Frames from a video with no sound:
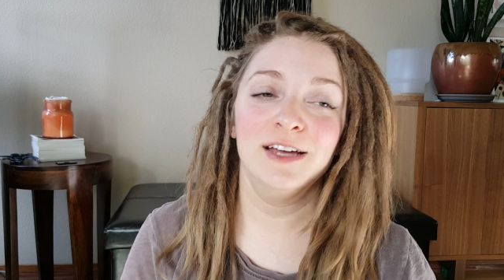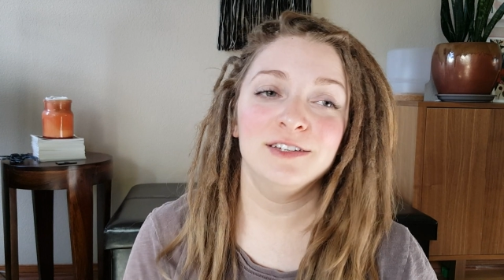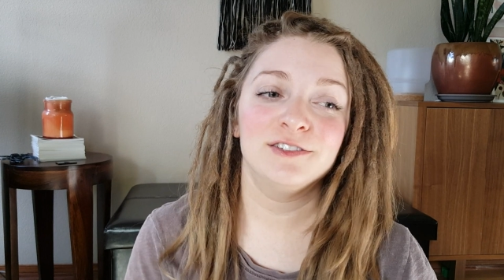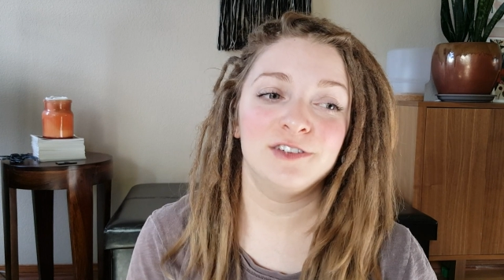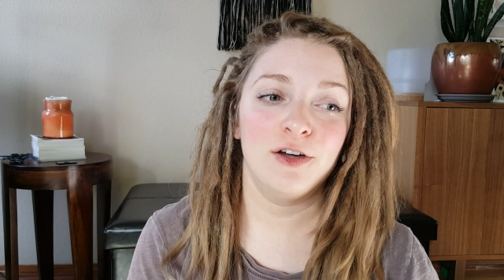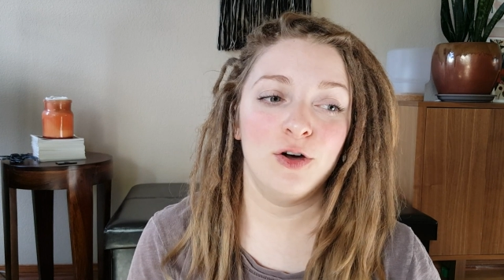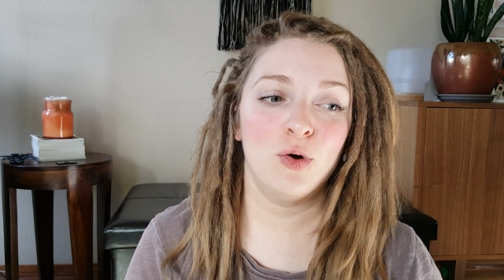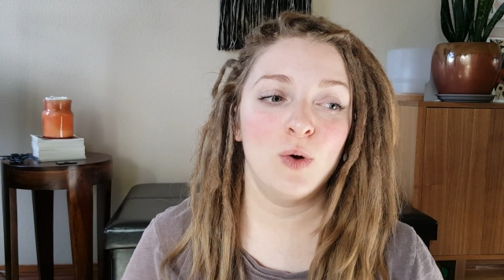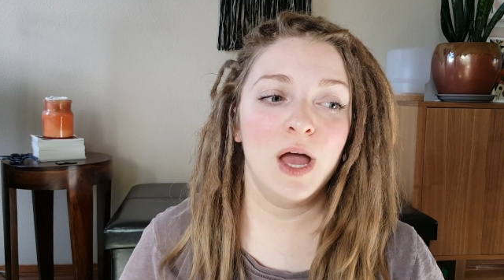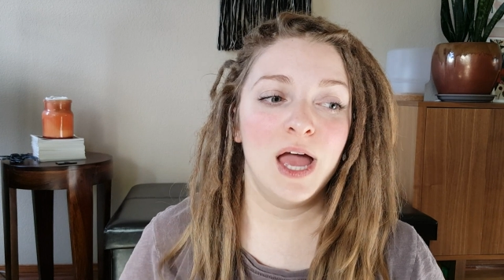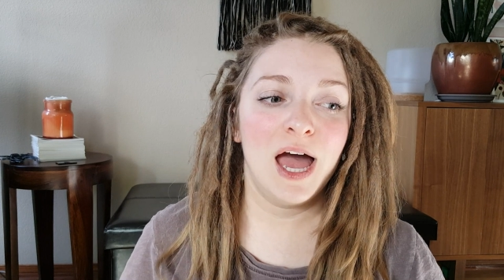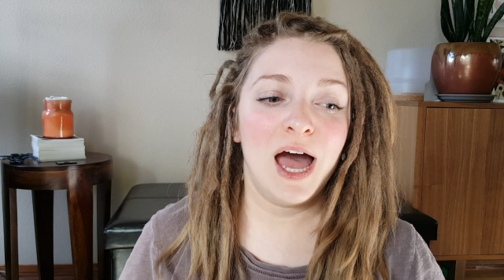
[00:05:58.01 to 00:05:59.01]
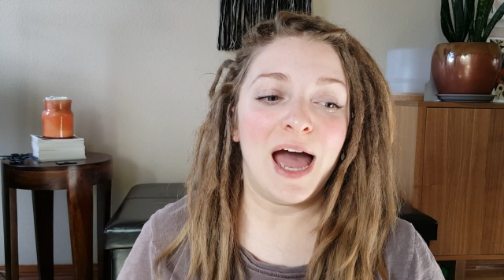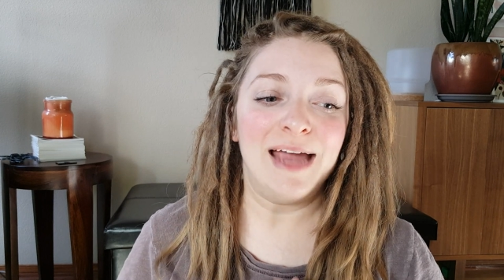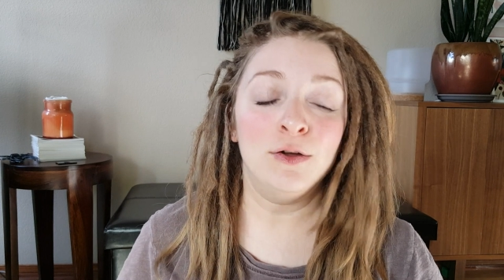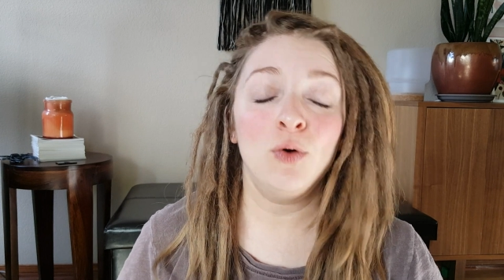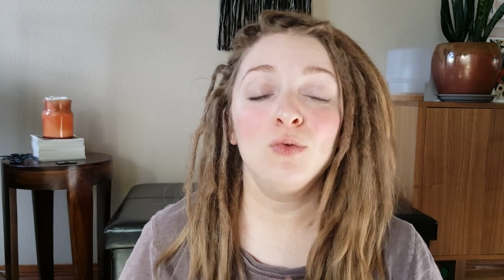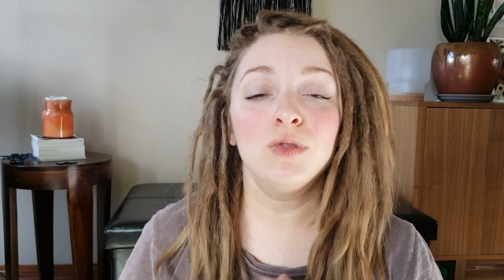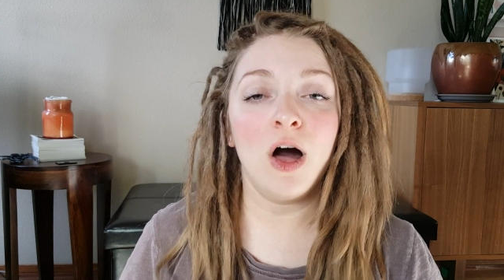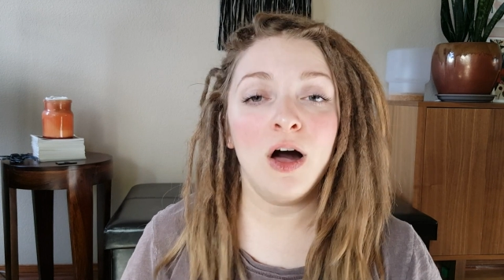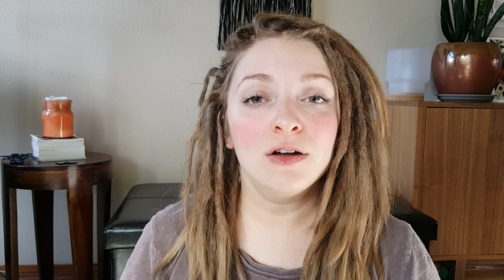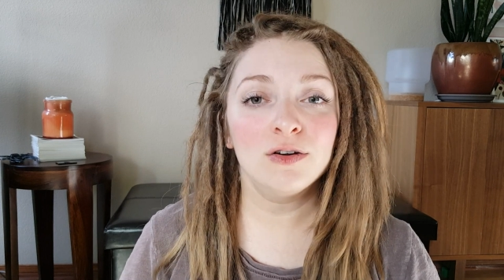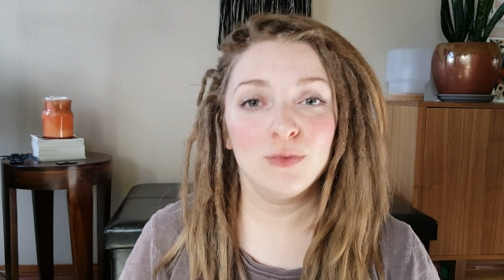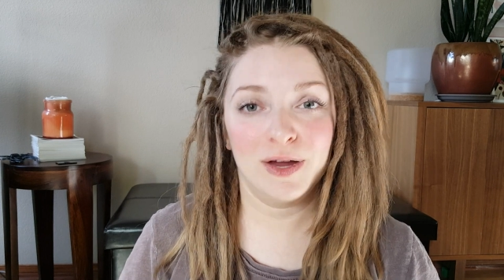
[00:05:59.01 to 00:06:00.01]
so I no
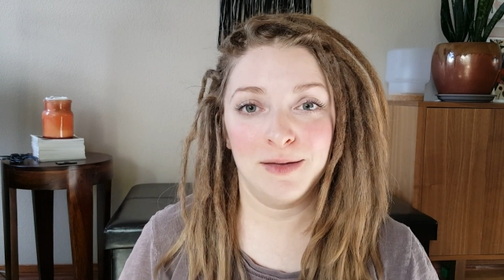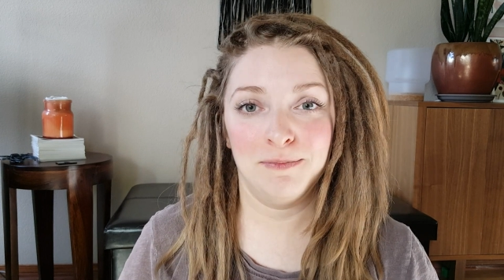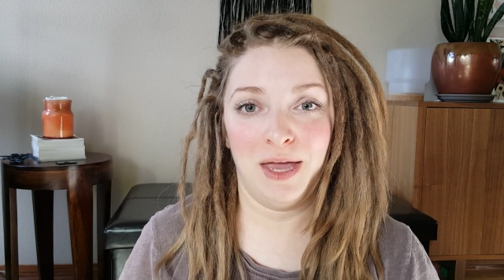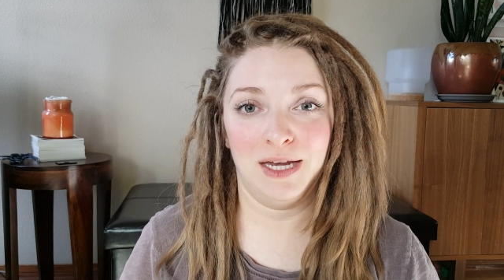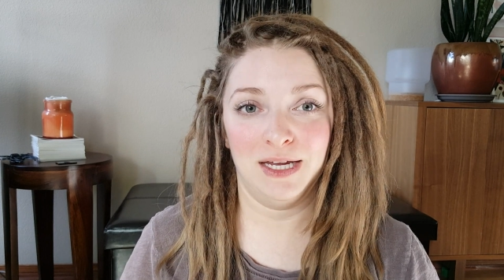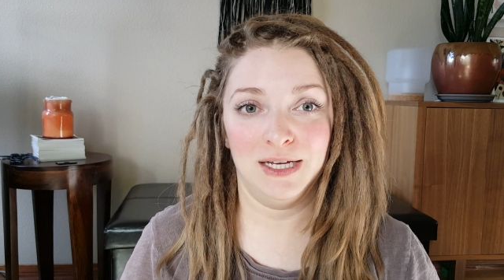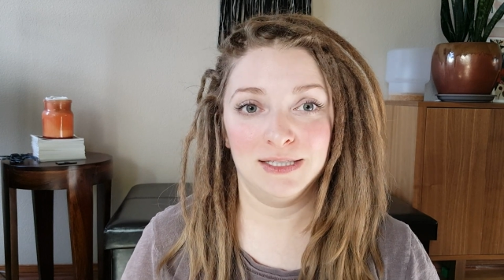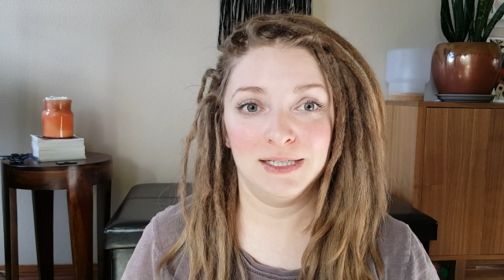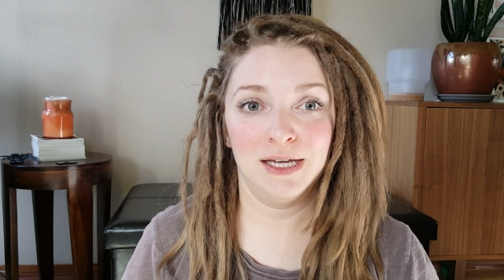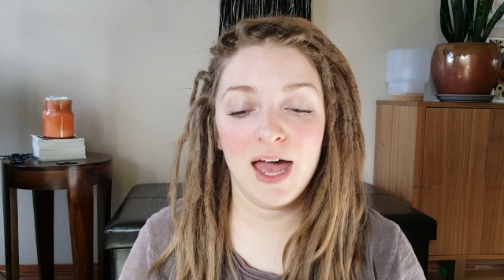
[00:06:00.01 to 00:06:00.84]
longer recommend it,